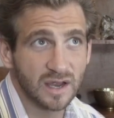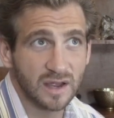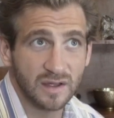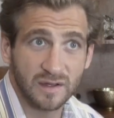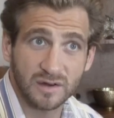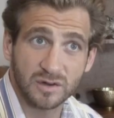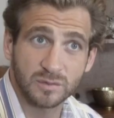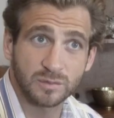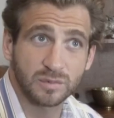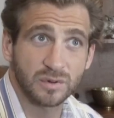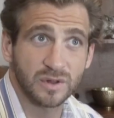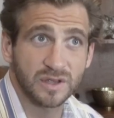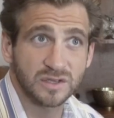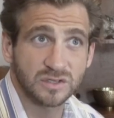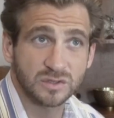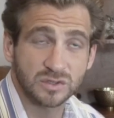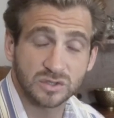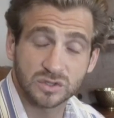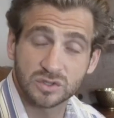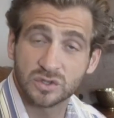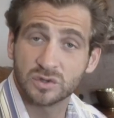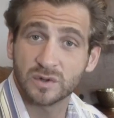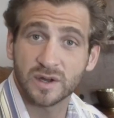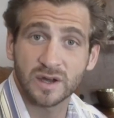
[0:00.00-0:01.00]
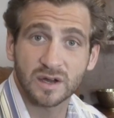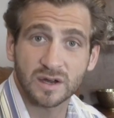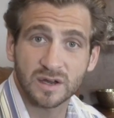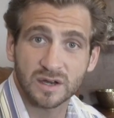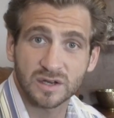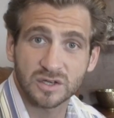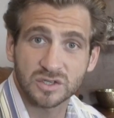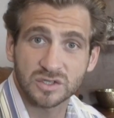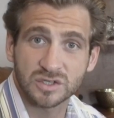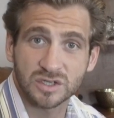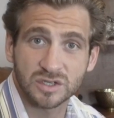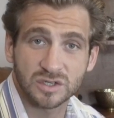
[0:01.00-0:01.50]
I had to replace 2 air
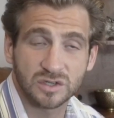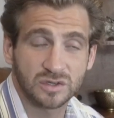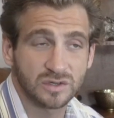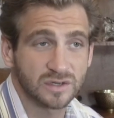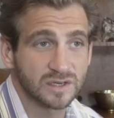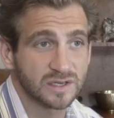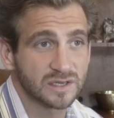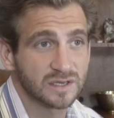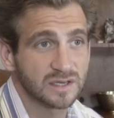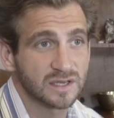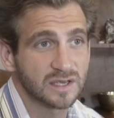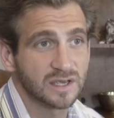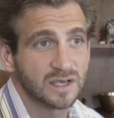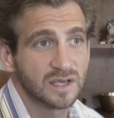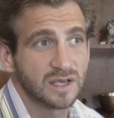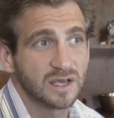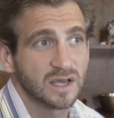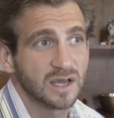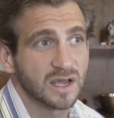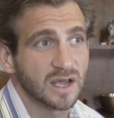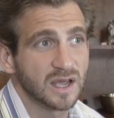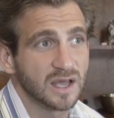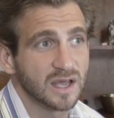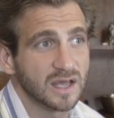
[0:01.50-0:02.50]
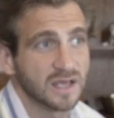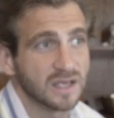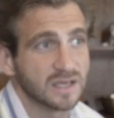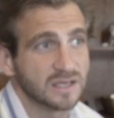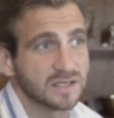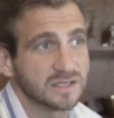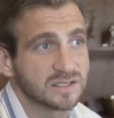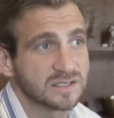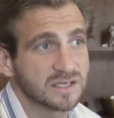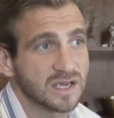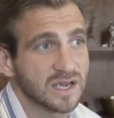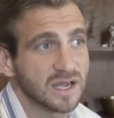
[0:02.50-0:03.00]
conditioning units,
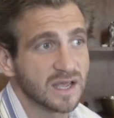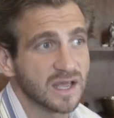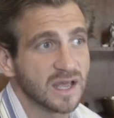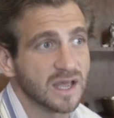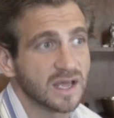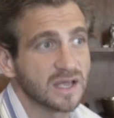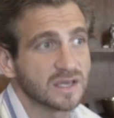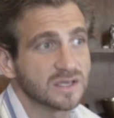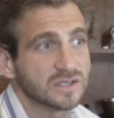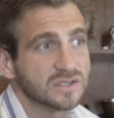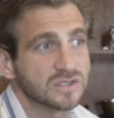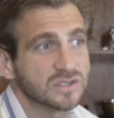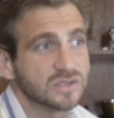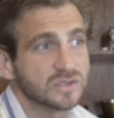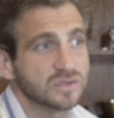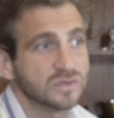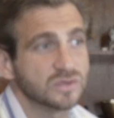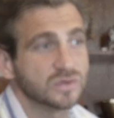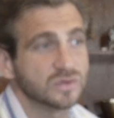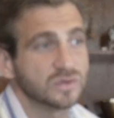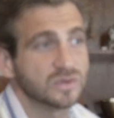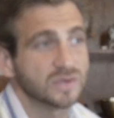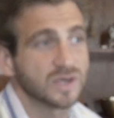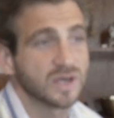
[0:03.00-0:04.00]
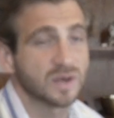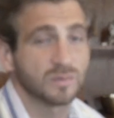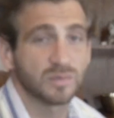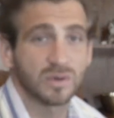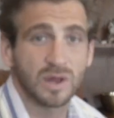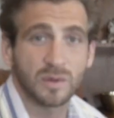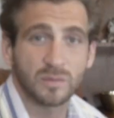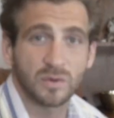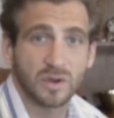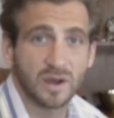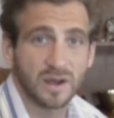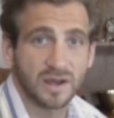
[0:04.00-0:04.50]
and I had to get a
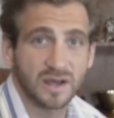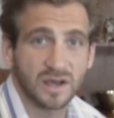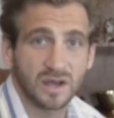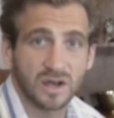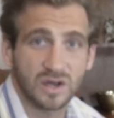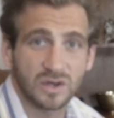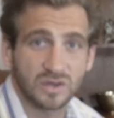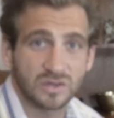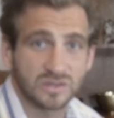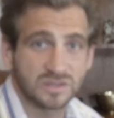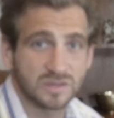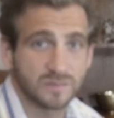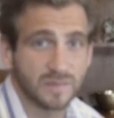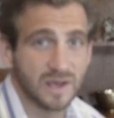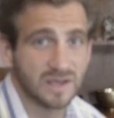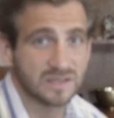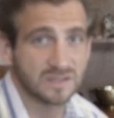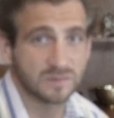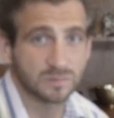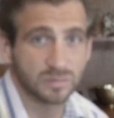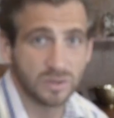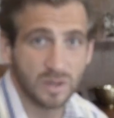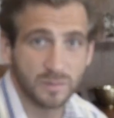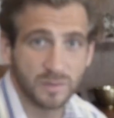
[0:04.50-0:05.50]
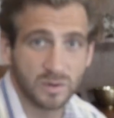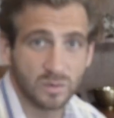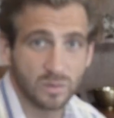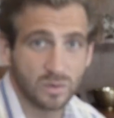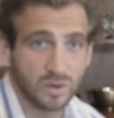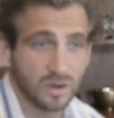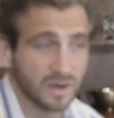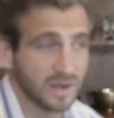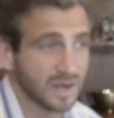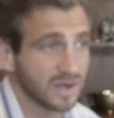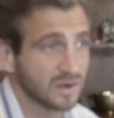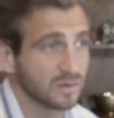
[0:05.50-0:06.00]
plumber out here to do some massive plumbing
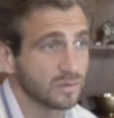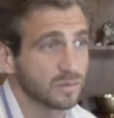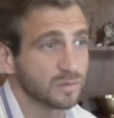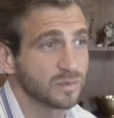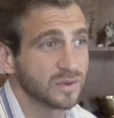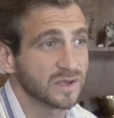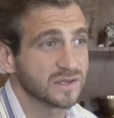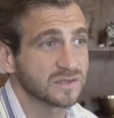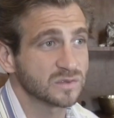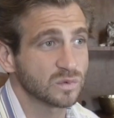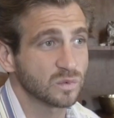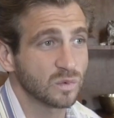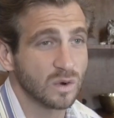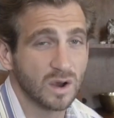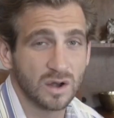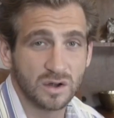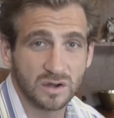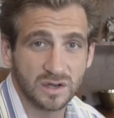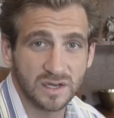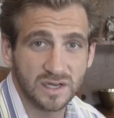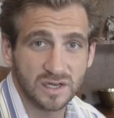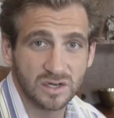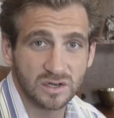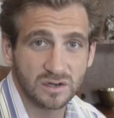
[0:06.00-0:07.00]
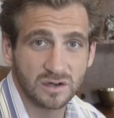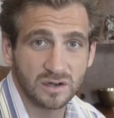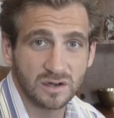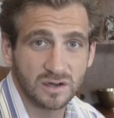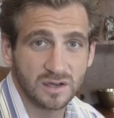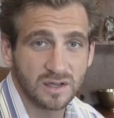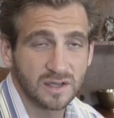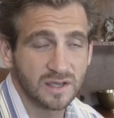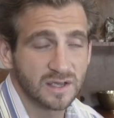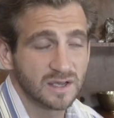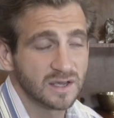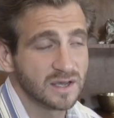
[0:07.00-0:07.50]
work. I had to replace a water heater.